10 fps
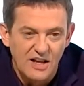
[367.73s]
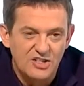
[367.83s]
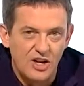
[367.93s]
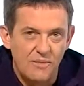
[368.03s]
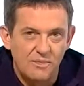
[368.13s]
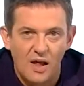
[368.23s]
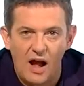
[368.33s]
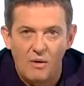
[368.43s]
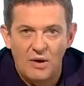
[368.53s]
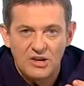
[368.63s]
So
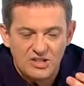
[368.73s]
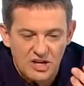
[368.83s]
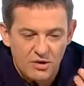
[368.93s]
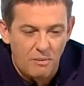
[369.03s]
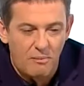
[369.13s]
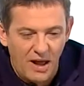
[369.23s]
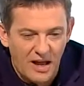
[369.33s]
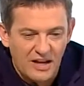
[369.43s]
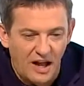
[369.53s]
when you said you were blind,